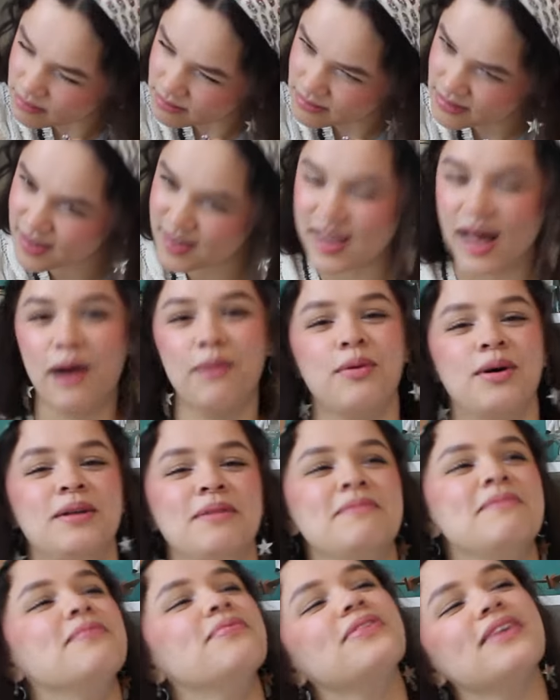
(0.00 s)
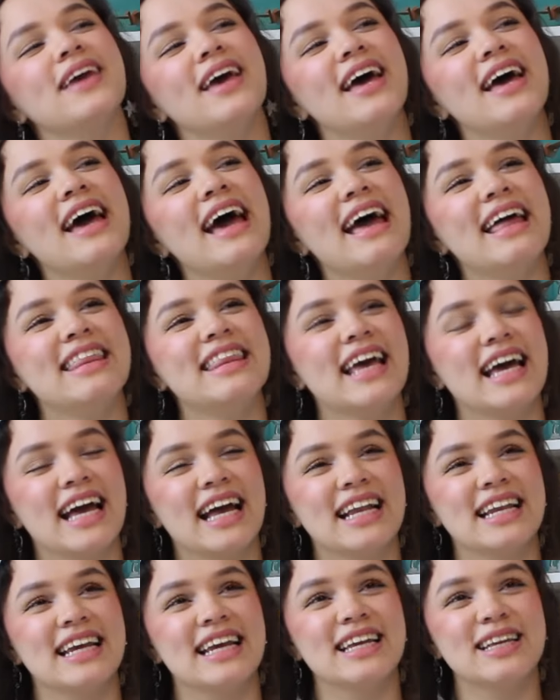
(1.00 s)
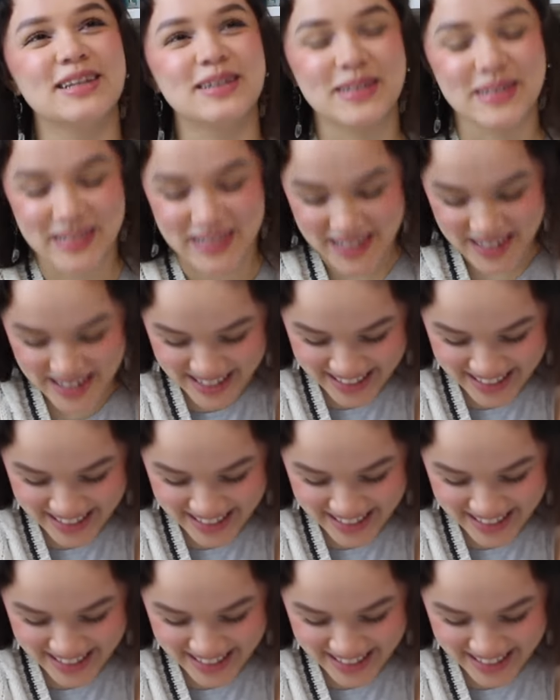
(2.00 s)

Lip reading: it's that one. And then your